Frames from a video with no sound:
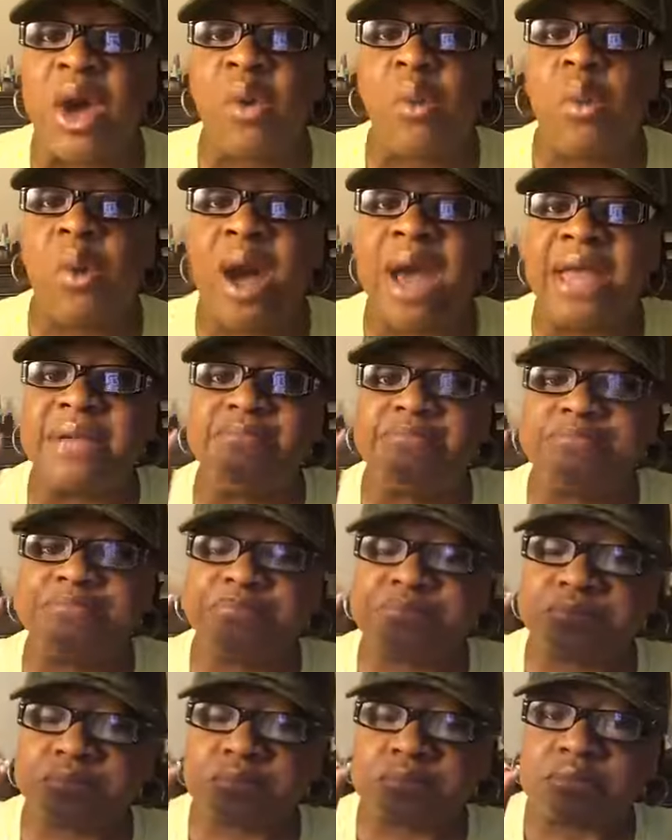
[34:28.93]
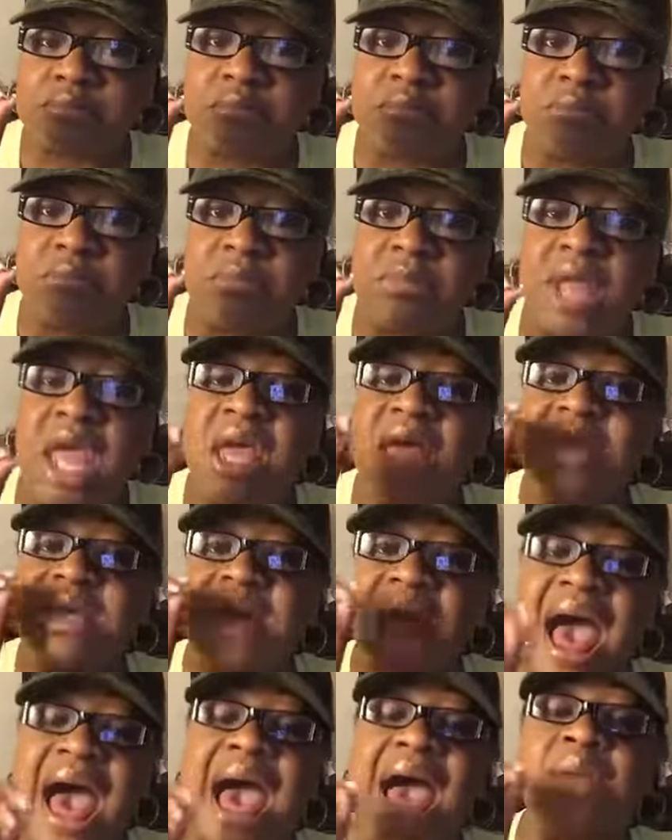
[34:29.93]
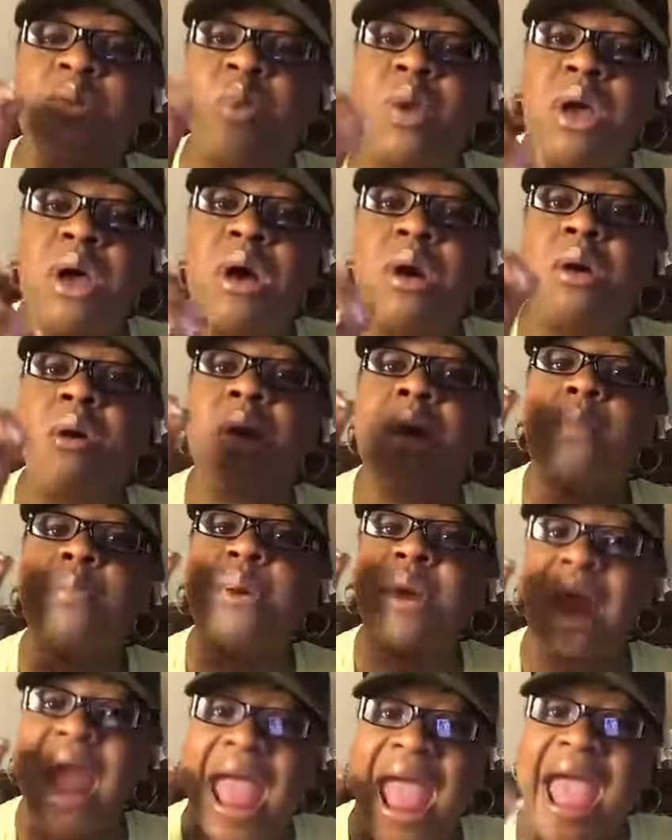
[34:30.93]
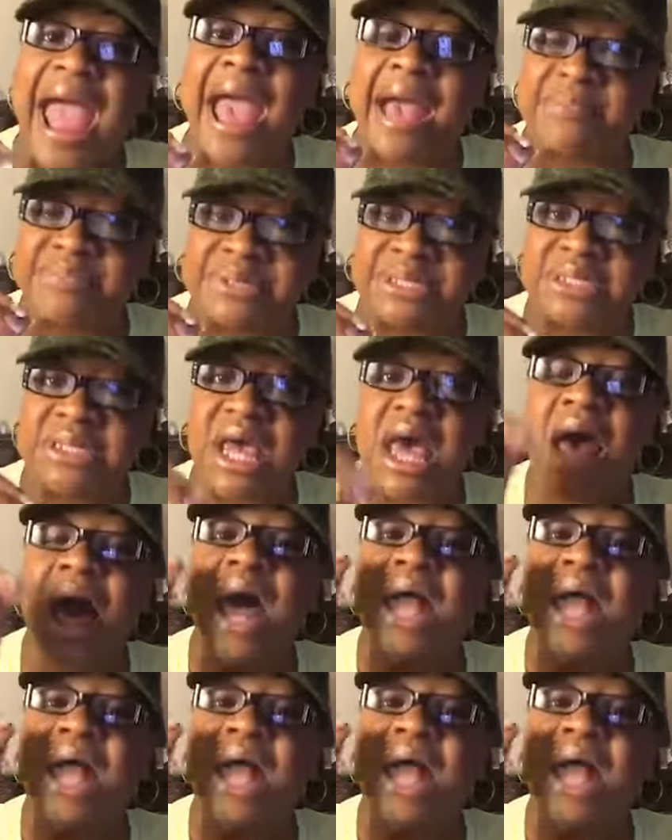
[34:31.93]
What God will perhaps